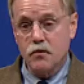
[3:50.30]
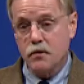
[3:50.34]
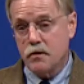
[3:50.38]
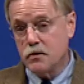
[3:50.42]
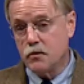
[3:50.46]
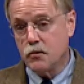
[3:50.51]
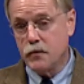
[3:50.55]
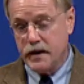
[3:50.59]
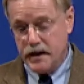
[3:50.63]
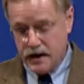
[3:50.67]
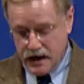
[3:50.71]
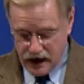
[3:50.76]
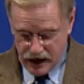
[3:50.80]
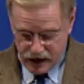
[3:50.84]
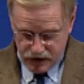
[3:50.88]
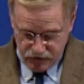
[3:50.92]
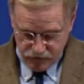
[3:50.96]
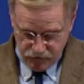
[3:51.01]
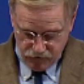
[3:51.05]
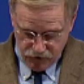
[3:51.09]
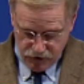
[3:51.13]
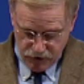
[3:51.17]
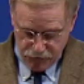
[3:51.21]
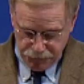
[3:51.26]
who he got it
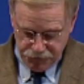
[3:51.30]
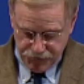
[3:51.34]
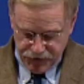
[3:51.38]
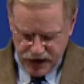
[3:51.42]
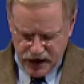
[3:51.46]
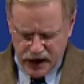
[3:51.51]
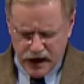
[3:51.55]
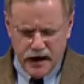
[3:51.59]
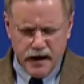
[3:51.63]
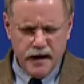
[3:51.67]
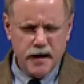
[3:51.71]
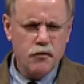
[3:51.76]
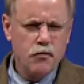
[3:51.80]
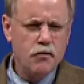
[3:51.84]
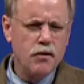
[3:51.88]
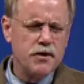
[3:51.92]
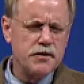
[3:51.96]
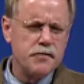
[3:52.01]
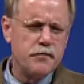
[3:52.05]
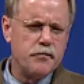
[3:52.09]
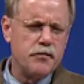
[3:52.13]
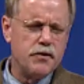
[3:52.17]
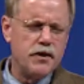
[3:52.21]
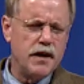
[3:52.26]
from. It was
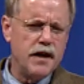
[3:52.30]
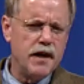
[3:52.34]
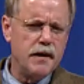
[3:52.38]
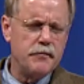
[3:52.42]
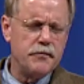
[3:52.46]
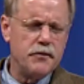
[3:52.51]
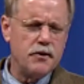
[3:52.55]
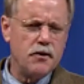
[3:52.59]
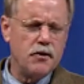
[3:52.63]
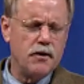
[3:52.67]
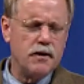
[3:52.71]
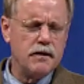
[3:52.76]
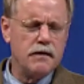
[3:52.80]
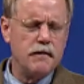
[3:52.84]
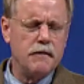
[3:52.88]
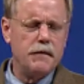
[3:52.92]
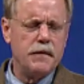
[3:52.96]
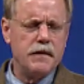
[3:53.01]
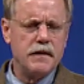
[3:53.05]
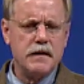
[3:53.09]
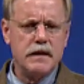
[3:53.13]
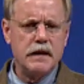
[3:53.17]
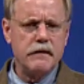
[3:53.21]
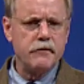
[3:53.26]
typed on
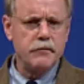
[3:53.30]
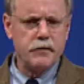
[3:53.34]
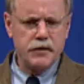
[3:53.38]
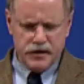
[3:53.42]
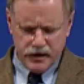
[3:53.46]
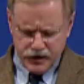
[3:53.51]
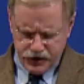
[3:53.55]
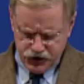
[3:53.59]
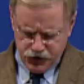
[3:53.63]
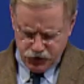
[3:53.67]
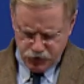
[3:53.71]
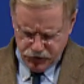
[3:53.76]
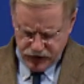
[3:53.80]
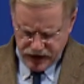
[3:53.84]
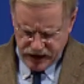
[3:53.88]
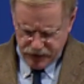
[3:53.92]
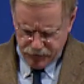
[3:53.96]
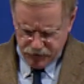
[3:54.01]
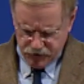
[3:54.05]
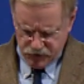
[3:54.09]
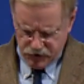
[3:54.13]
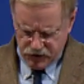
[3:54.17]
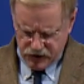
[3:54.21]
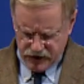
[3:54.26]
government issue
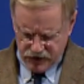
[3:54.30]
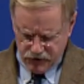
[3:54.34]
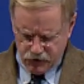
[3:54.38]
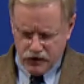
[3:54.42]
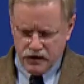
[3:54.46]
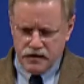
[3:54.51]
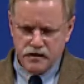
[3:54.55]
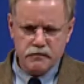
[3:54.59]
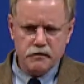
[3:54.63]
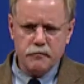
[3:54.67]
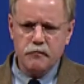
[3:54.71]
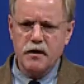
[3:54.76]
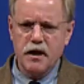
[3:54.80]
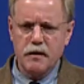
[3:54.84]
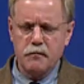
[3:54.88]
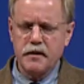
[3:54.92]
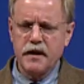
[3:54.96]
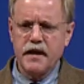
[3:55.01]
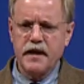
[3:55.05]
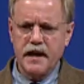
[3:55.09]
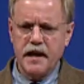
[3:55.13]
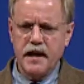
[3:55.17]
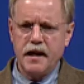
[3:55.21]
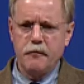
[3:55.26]
paper, by the way, so it probably
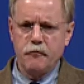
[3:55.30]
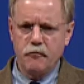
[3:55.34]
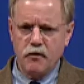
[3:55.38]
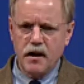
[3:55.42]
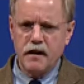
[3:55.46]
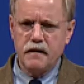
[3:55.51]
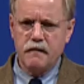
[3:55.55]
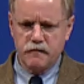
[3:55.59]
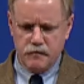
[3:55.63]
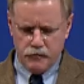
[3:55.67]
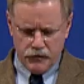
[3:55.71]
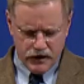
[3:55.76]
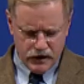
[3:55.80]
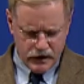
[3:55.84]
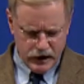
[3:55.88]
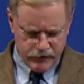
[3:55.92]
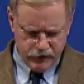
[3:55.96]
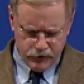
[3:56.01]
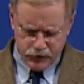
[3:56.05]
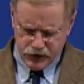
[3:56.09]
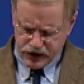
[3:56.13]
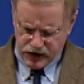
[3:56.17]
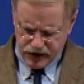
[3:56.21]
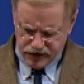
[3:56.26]
came right from the
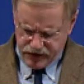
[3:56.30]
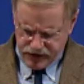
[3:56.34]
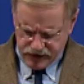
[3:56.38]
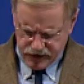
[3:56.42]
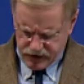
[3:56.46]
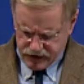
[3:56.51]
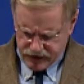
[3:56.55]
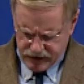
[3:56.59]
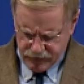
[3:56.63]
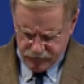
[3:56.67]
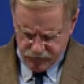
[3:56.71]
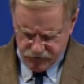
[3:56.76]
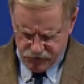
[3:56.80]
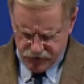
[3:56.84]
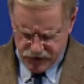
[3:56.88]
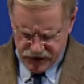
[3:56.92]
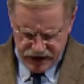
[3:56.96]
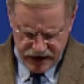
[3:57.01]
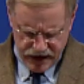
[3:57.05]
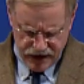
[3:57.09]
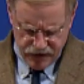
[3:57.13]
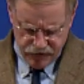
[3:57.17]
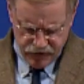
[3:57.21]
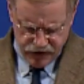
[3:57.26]
government. I think it came from the
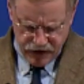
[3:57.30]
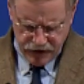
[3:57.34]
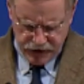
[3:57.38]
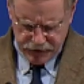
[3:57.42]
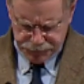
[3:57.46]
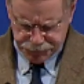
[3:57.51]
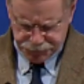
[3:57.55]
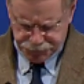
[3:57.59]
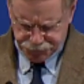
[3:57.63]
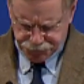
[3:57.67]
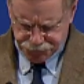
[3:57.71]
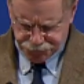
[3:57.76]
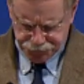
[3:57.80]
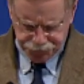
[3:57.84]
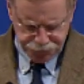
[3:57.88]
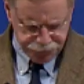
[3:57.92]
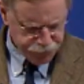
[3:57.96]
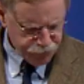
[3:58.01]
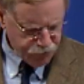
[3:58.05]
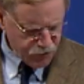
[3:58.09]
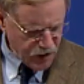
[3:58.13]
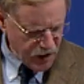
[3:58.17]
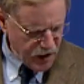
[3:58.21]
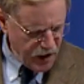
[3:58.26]
Navy.
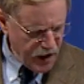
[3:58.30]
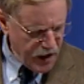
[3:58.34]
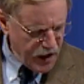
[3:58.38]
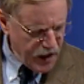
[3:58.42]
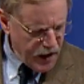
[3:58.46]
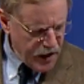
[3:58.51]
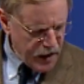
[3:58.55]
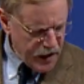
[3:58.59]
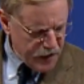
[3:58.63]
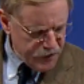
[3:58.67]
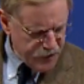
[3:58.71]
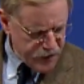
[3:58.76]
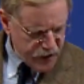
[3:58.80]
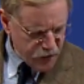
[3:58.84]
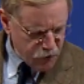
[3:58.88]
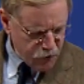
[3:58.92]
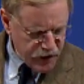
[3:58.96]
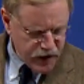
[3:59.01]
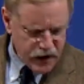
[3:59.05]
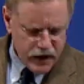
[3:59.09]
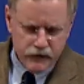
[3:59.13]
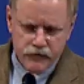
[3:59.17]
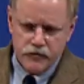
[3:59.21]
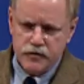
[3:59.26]
And then we
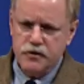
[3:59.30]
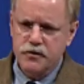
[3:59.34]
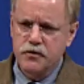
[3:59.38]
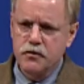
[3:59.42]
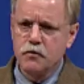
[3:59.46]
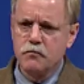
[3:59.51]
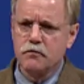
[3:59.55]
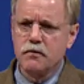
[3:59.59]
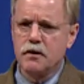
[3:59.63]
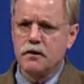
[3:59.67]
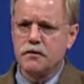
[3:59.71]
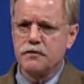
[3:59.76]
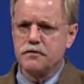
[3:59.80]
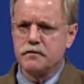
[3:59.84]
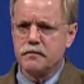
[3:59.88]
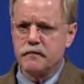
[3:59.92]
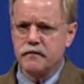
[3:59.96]
have the 2 rolls of